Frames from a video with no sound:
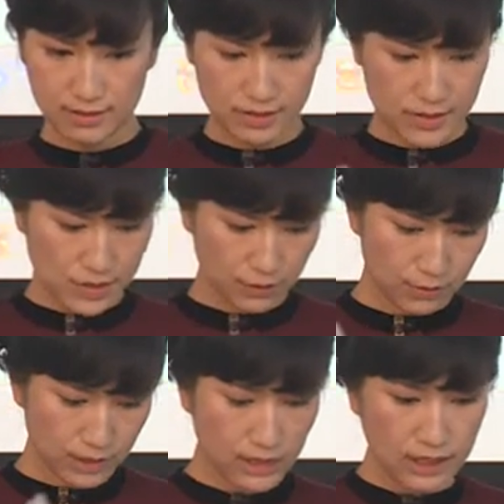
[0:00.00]
so
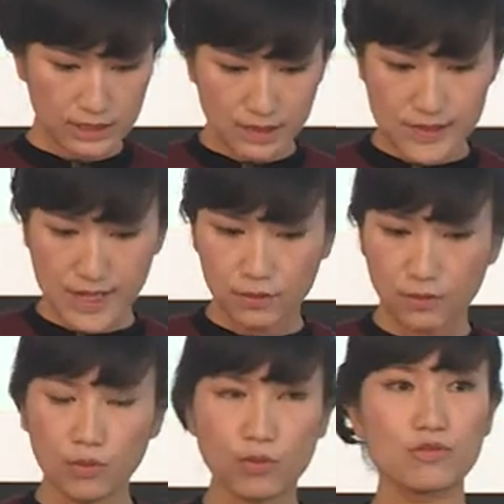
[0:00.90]
these are
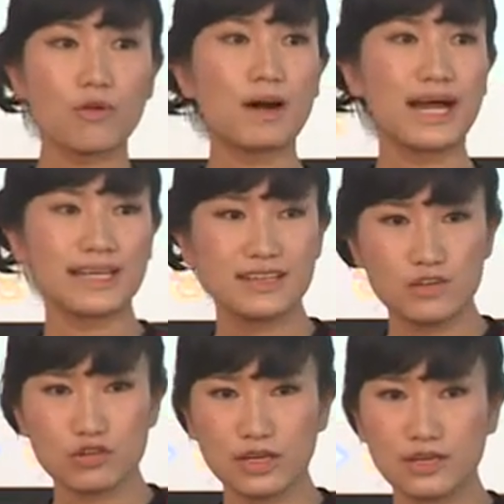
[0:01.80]
all for my
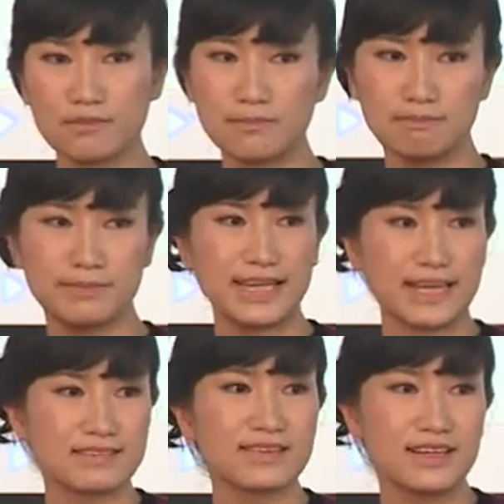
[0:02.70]
teaching
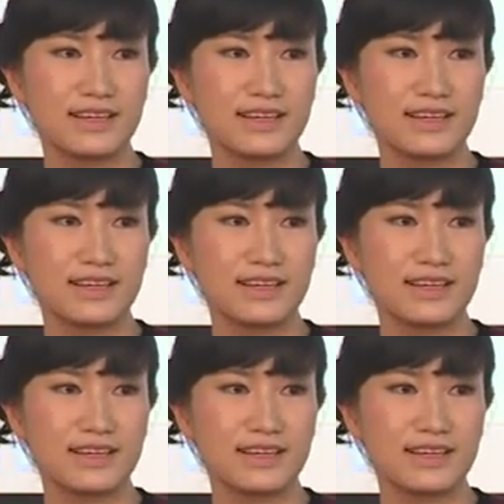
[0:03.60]
plan.